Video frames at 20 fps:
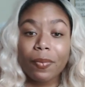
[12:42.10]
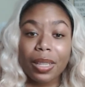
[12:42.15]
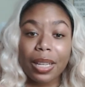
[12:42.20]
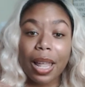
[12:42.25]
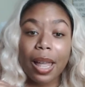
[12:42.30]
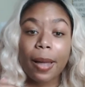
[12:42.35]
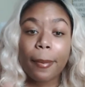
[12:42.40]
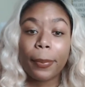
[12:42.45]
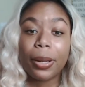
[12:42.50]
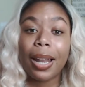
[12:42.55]

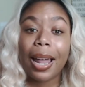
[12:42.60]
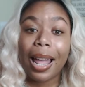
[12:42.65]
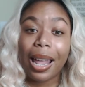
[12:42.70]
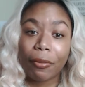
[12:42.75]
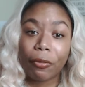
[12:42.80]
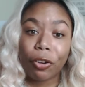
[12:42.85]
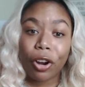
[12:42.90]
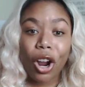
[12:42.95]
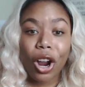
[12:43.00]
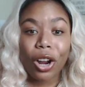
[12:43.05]
Apply
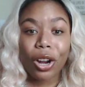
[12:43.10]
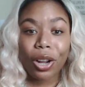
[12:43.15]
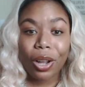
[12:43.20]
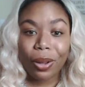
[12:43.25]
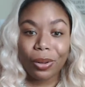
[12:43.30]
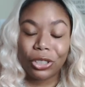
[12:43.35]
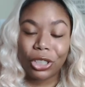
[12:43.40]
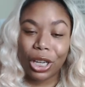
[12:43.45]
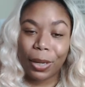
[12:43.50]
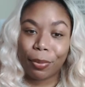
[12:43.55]
for our
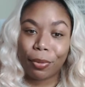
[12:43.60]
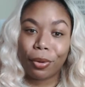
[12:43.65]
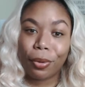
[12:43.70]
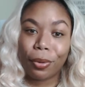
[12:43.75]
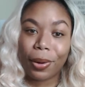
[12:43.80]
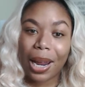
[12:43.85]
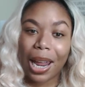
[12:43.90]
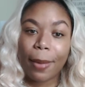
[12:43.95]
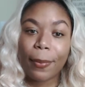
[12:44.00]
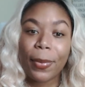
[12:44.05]
coaching
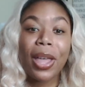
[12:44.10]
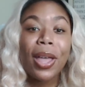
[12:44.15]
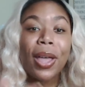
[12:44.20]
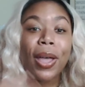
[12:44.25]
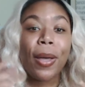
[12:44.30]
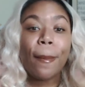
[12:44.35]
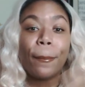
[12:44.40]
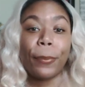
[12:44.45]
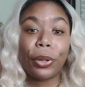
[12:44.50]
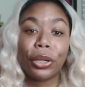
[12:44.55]
program,
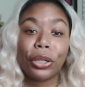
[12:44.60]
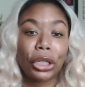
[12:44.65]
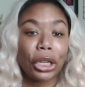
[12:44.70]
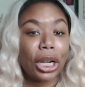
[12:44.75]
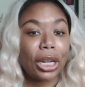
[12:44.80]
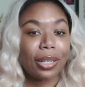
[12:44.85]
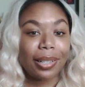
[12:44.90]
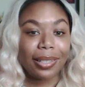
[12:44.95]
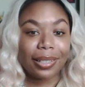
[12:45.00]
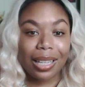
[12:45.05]
book your
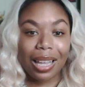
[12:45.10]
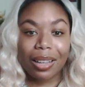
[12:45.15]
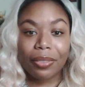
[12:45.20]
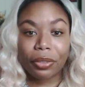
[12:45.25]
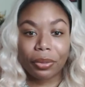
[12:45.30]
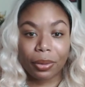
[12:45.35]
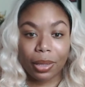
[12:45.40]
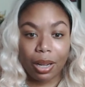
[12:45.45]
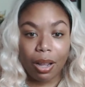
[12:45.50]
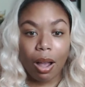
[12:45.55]

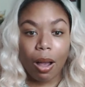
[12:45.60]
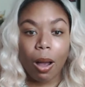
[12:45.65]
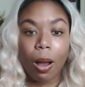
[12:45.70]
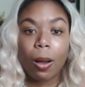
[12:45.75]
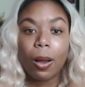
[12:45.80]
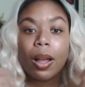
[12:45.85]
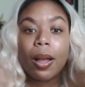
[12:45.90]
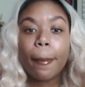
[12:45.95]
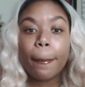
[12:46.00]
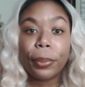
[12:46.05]
discovery call,
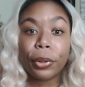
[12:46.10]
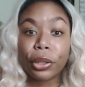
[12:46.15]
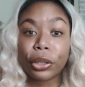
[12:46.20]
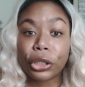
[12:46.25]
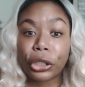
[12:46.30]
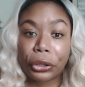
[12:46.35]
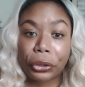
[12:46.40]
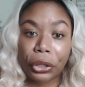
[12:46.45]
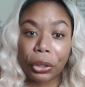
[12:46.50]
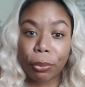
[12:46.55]
book
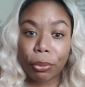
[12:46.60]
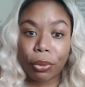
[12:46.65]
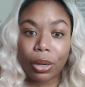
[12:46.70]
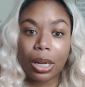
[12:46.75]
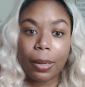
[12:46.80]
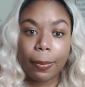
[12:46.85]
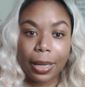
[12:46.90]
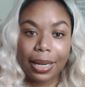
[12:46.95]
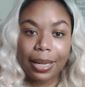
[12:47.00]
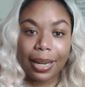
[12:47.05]
your
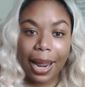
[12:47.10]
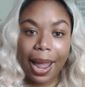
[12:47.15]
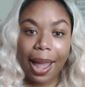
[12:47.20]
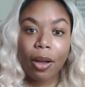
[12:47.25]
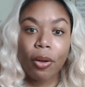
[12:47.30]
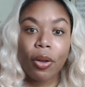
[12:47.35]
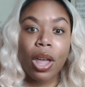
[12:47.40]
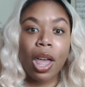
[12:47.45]
appointment now.